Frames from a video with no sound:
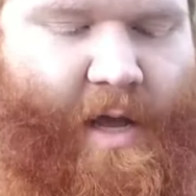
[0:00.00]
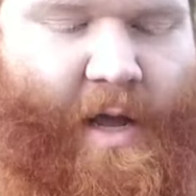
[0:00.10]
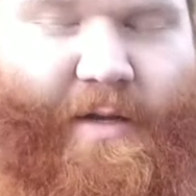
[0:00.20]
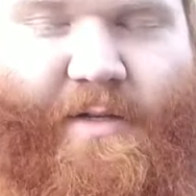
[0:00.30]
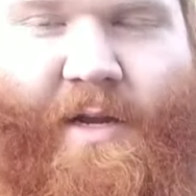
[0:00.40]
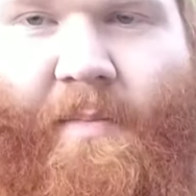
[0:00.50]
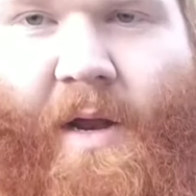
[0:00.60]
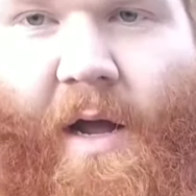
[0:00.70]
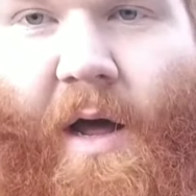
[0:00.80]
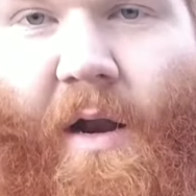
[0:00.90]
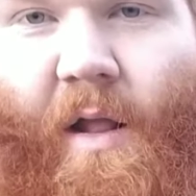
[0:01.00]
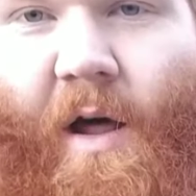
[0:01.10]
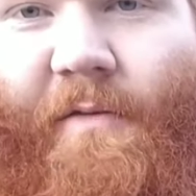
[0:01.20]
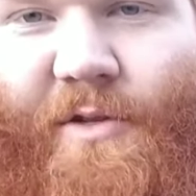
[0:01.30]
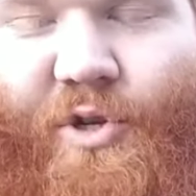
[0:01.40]
It's something that I got a lot
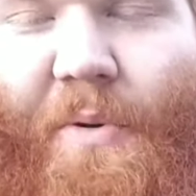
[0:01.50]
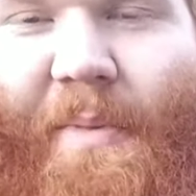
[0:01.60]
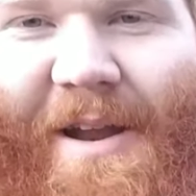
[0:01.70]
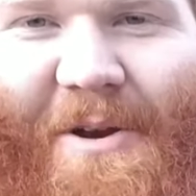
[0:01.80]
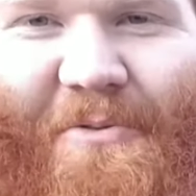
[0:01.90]
of enjoyment out of